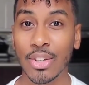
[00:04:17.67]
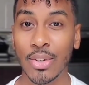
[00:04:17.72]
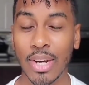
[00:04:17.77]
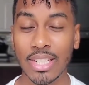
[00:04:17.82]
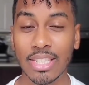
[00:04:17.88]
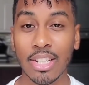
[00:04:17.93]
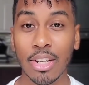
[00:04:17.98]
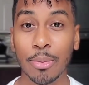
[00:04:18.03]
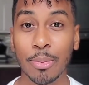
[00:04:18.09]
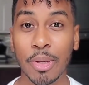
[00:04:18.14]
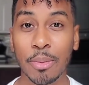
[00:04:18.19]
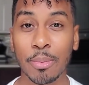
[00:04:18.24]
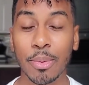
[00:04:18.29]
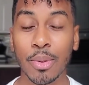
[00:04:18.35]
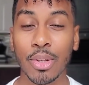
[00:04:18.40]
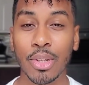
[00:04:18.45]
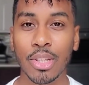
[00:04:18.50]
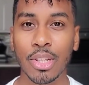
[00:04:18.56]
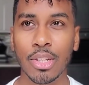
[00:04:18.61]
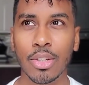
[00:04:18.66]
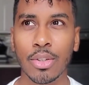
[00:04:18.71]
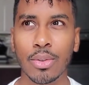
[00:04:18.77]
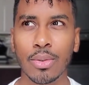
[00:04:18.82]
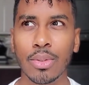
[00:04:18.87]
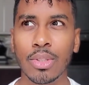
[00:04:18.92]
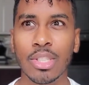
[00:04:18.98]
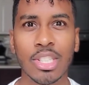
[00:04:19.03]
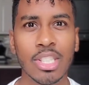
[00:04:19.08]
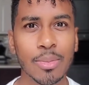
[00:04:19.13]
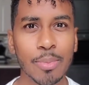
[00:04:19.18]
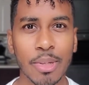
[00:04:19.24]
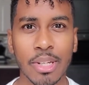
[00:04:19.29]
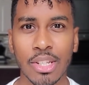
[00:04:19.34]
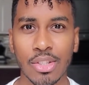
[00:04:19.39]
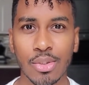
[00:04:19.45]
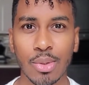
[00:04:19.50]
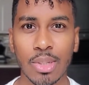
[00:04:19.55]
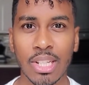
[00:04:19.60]
I tell people, you know, just
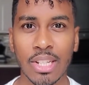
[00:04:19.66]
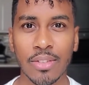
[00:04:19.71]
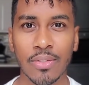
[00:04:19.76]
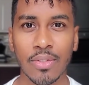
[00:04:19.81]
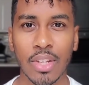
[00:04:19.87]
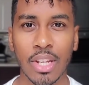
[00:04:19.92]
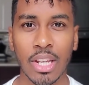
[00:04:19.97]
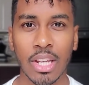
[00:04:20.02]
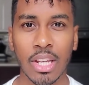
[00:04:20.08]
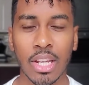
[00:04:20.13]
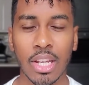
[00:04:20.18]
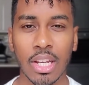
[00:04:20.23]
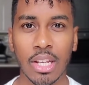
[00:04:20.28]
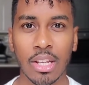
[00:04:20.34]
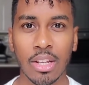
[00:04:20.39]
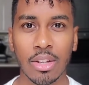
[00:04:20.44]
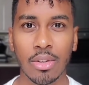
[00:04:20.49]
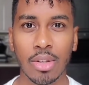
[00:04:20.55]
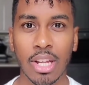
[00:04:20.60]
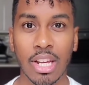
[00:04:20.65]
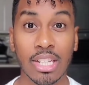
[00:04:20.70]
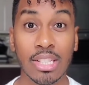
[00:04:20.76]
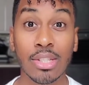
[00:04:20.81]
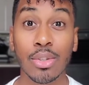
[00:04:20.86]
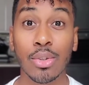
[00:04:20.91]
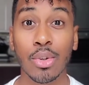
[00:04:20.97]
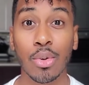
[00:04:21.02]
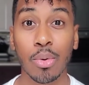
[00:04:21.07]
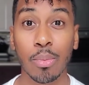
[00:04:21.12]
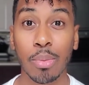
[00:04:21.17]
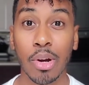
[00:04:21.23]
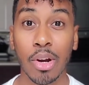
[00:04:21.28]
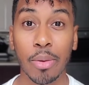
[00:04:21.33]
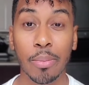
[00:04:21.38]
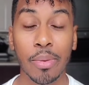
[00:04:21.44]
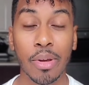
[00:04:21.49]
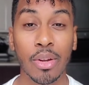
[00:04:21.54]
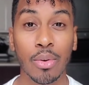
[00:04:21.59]
because you live in, you know, like a studio
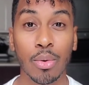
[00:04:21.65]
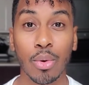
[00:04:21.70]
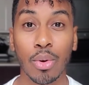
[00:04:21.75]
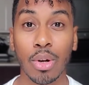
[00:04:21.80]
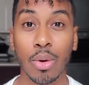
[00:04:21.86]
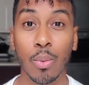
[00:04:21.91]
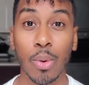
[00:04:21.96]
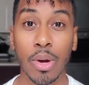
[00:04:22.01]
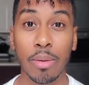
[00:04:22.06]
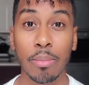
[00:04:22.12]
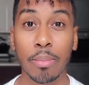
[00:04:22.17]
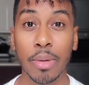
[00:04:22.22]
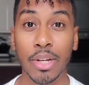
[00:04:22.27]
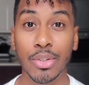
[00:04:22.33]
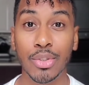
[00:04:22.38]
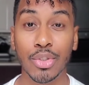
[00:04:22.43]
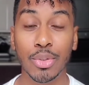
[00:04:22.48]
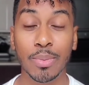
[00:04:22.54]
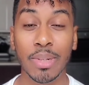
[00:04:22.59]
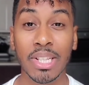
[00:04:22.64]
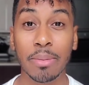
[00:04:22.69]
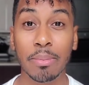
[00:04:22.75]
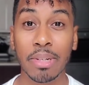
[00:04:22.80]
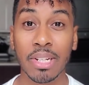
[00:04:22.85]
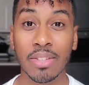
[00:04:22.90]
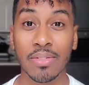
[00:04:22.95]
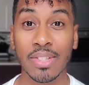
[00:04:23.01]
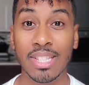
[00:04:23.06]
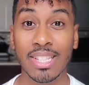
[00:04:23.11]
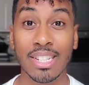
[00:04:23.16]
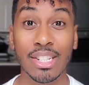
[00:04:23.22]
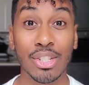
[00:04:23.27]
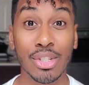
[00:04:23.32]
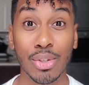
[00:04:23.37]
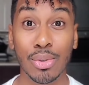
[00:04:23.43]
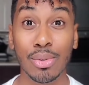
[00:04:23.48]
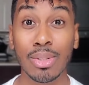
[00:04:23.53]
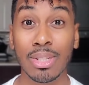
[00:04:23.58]
apartment or a 1-bedroom in the middle of the
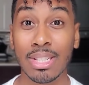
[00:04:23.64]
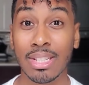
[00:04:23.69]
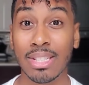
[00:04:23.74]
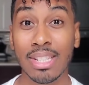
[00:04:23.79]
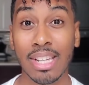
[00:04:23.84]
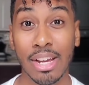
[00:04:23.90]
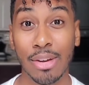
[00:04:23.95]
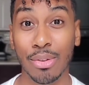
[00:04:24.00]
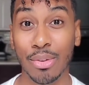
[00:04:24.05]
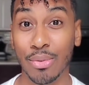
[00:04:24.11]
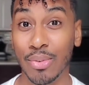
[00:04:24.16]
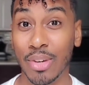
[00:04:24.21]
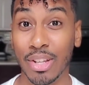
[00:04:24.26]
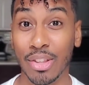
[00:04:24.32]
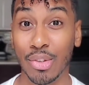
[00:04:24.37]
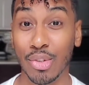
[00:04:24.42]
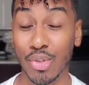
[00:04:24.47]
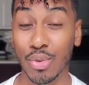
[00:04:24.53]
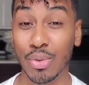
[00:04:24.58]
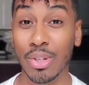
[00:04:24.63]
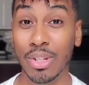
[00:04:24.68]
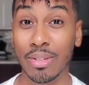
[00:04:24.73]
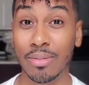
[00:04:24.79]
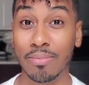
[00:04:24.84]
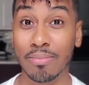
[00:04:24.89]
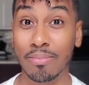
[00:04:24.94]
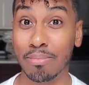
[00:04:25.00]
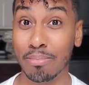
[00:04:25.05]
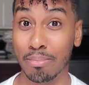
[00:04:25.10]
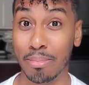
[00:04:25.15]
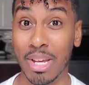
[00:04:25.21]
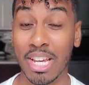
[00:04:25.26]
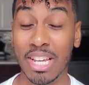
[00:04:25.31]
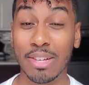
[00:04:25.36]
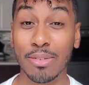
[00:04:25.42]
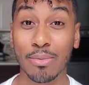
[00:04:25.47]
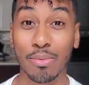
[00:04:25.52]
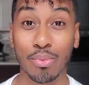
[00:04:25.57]
city, don't discount the fact that you can
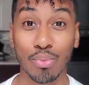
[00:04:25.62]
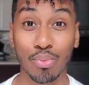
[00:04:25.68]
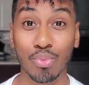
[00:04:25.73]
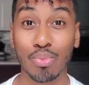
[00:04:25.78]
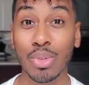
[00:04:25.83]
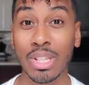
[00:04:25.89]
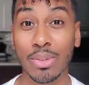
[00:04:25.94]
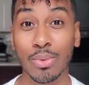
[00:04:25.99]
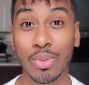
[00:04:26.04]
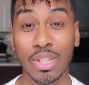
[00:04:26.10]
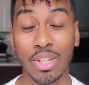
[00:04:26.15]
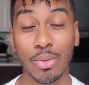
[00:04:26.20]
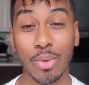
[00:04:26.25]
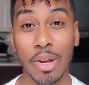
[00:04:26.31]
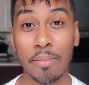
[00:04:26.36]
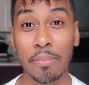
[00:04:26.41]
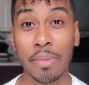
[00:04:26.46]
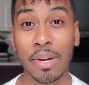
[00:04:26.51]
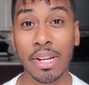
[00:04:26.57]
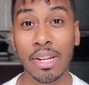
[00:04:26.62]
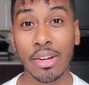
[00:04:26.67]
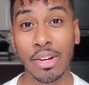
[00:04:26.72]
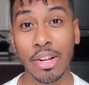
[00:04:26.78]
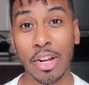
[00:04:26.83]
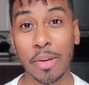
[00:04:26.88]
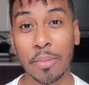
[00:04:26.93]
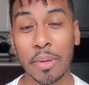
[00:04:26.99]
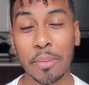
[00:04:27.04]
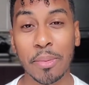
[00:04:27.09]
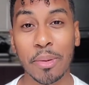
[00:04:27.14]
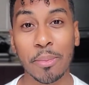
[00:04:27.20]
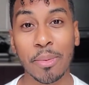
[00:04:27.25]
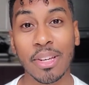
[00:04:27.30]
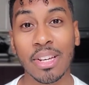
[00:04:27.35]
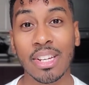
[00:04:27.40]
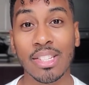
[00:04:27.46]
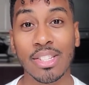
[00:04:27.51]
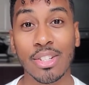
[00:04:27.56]
make really, really great money on Airbnb
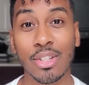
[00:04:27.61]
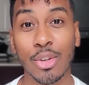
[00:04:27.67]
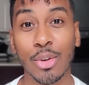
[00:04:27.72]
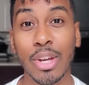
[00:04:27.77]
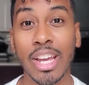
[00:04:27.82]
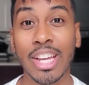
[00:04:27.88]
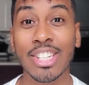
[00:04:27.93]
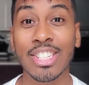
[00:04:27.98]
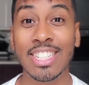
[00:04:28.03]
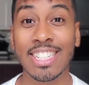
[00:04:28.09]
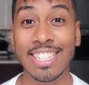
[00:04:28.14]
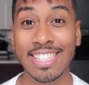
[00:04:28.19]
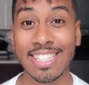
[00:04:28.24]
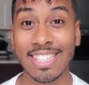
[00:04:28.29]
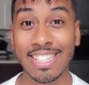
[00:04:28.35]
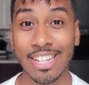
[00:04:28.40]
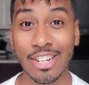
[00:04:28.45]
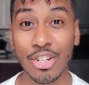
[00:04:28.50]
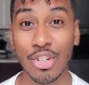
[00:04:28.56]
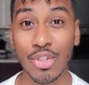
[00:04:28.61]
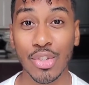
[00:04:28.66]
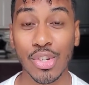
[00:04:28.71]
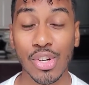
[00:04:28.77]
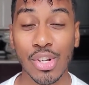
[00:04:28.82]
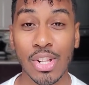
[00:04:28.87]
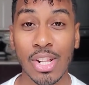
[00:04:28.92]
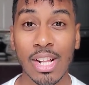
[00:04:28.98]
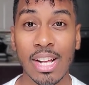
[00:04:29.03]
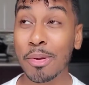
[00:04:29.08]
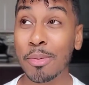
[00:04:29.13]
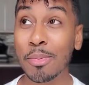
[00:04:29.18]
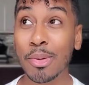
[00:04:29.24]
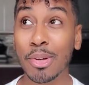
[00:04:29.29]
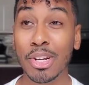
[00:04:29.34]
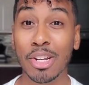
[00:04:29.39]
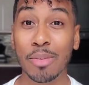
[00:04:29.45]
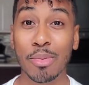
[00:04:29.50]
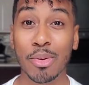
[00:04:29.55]
because your location is central.
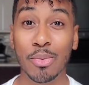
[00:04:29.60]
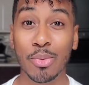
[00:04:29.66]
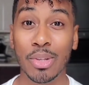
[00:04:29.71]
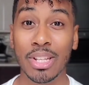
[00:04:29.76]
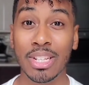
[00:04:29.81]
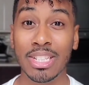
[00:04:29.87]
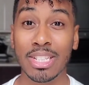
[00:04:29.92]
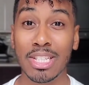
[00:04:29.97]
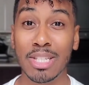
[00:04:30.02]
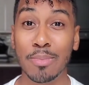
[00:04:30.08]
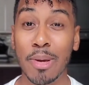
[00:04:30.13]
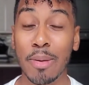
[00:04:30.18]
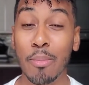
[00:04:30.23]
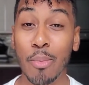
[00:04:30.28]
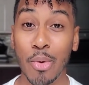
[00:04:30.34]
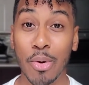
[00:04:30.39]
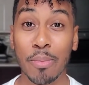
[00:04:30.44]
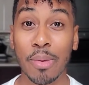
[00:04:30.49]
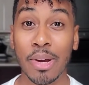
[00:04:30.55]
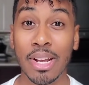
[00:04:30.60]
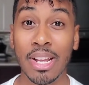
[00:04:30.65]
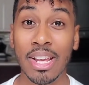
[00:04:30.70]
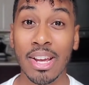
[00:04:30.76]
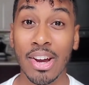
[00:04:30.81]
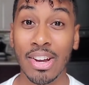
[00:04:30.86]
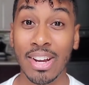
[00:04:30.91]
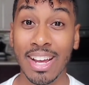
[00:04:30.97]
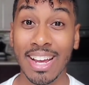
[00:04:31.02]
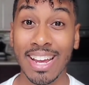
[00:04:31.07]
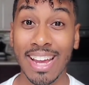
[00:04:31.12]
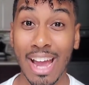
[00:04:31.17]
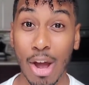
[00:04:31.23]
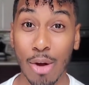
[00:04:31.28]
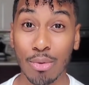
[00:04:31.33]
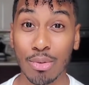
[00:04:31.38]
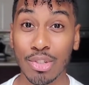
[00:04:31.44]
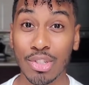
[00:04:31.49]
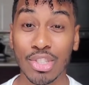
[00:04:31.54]
People are going to be willing to spend more money on a
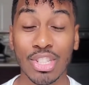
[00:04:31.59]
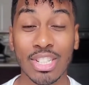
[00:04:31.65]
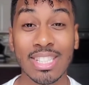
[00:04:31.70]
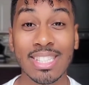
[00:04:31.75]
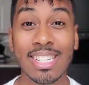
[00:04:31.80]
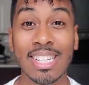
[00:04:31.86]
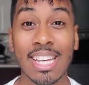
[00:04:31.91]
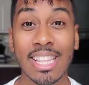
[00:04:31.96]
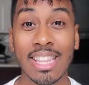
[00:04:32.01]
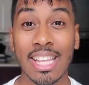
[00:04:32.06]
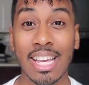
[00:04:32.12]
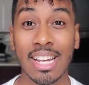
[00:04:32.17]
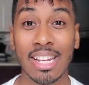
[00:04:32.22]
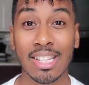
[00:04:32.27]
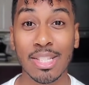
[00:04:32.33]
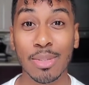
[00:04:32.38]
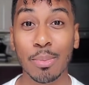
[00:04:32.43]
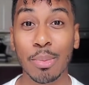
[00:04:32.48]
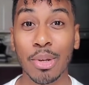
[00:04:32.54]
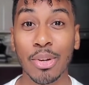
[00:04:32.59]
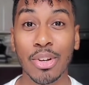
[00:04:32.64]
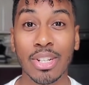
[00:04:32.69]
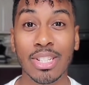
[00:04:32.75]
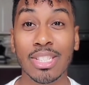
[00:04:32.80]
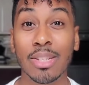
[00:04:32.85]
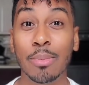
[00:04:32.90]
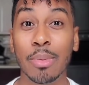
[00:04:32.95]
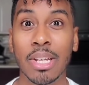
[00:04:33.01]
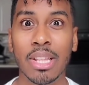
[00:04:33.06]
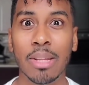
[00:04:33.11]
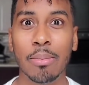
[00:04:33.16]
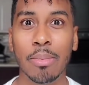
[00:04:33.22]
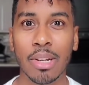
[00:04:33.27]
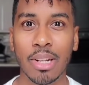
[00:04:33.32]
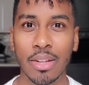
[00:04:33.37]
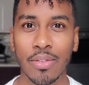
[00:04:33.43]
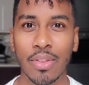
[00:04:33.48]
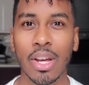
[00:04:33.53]
couch just to get that experience, to be in the
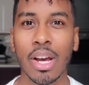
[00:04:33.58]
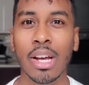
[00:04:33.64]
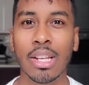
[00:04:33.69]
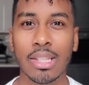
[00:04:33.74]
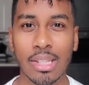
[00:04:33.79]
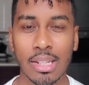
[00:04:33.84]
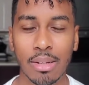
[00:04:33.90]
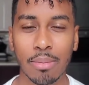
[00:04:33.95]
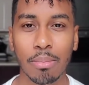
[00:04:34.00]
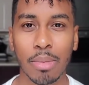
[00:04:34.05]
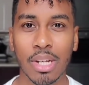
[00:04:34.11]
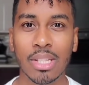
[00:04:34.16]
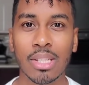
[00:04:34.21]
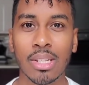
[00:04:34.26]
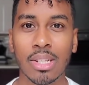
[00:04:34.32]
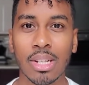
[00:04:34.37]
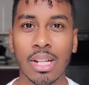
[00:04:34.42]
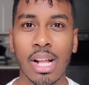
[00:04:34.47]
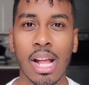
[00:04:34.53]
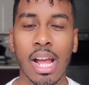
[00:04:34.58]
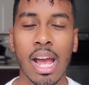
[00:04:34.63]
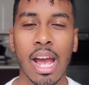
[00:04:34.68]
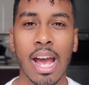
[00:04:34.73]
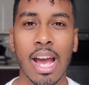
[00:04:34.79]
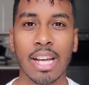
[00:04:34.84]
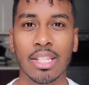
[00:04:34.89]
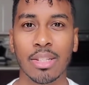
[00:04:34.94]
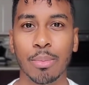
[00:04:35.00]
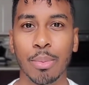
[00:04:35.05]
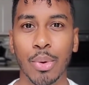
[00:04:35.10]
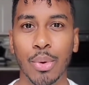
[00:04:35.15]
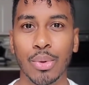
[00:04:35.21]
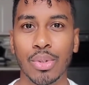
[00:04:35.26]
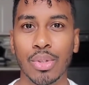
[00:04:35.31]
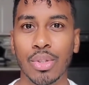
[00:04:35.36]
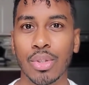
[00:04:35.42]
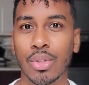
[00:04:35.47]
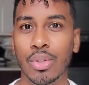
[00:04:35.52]
middle of the hustle and bustle, as
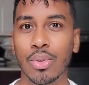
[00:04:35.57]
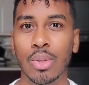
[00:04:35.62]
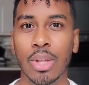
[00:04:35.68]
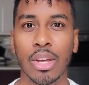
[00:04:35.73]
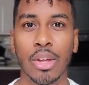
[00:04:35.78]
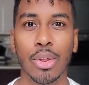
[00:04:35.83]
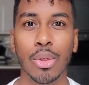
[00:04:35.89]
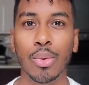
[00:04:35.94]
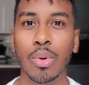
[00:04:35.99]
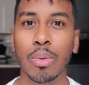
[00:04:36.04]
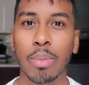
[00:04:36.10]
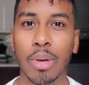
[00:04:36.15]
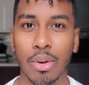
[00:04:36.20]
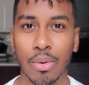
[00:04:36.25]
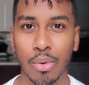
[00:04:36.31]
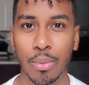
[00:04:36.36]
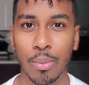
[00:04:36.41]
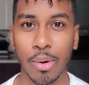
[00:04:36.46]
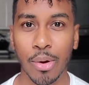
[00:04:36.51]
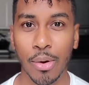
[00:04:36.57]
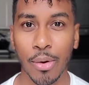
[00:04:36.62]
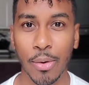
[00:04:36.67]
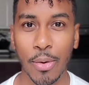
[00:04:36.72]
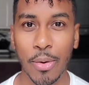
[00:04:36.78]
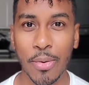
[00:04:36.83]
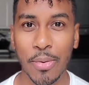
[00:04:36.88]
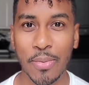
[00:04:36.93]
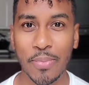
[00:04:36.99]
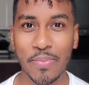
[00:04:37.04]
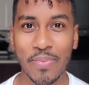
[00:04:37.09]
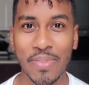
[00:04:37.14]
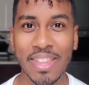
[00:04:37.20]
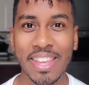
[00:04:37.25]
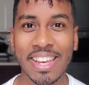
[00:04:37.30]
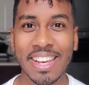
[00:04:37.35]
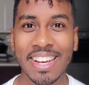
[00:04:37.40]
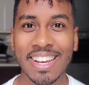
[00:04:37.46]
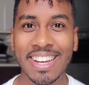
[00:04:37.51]
opposed to like a 3-bedroom home.
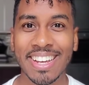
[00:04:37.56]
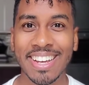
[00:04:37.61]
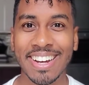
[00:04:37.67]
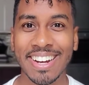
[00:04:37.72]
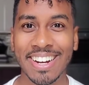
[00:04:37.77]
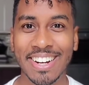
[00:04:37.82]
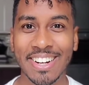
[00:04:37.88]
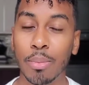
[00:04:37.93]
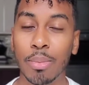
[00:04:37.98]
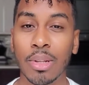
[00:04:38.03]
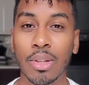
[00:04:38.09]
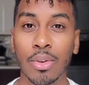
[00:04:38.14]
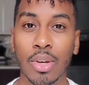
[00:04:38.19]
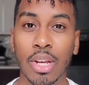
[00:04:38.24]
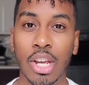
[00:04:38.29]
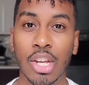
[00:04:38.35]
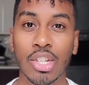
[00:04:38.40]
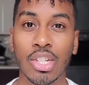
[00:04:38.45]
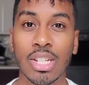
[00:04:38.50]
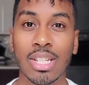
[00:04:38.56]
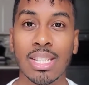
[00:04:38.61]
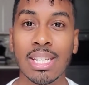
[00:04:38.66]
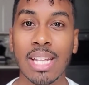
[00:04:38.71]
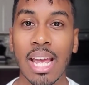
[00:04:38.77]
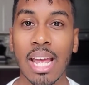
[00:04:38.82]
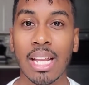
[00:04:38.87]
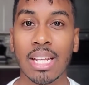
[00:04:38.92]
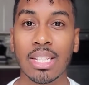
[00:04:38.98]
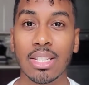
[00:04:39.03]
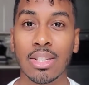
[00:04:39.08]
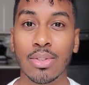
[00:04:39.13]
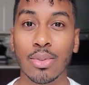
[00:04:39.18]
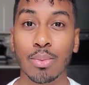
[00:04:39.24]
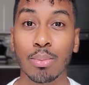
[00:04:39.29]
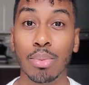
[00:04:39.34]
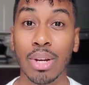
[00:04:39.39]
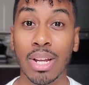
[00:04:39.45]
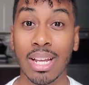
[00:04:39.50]
Urban locations tend
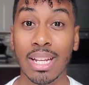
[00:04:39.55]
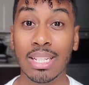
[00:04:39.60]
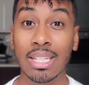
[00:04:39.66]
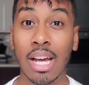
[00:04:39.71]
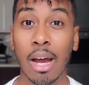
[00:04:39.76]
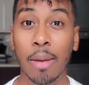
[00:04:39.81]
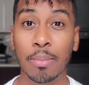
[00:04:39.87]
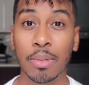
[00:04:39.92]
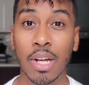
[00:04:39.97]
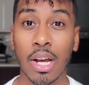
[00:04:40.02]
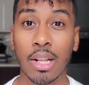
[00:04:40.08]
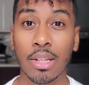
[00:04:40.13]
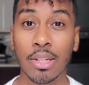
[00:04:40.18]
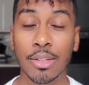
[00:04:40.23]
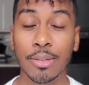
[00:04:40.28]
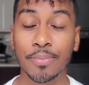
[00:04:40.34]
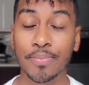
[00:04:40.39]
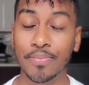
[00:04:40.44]
to bring in top dollar.